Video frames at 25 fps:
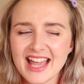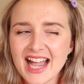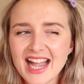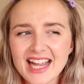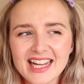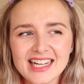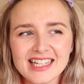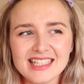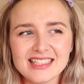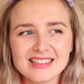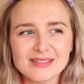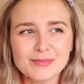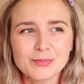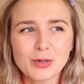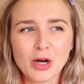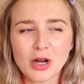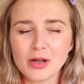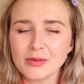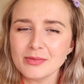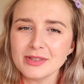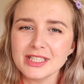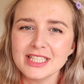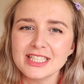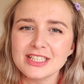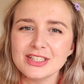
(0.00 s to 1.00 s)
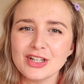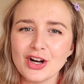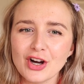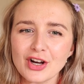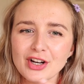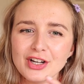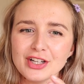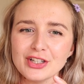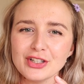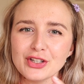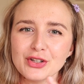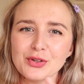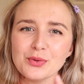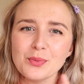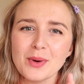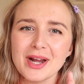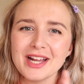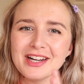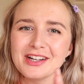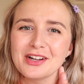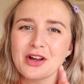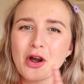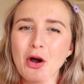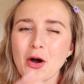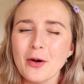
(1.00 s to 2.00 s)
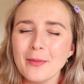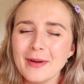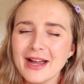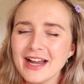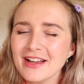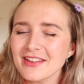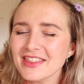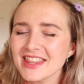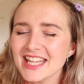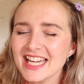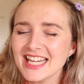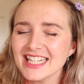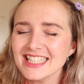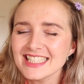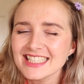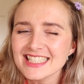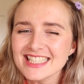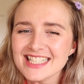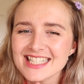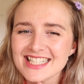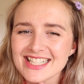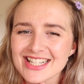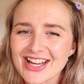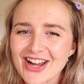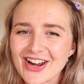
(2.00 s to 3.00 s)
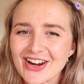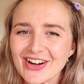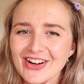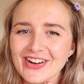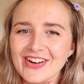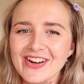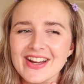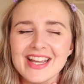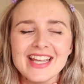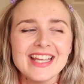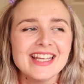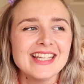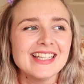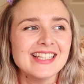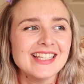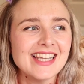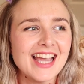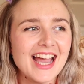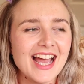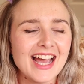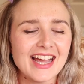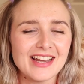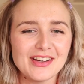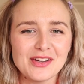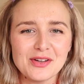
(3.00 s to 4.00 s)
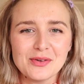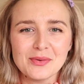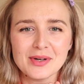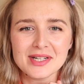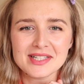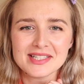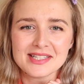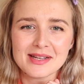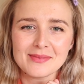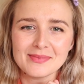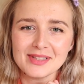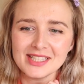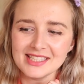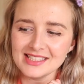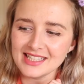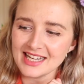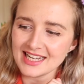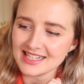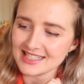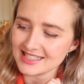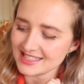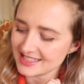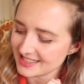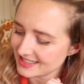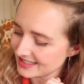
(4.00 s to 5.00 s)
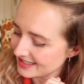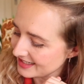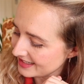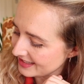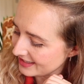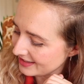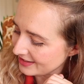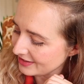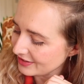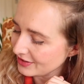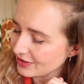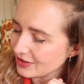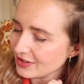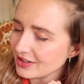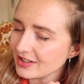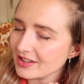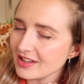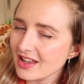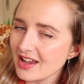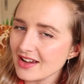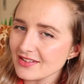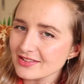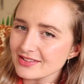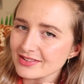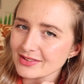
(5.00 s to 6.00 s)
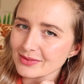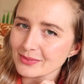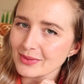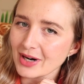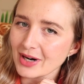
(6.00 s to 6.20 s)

That is probably not a good way to go about things. So yeah, you want something that's gonna last a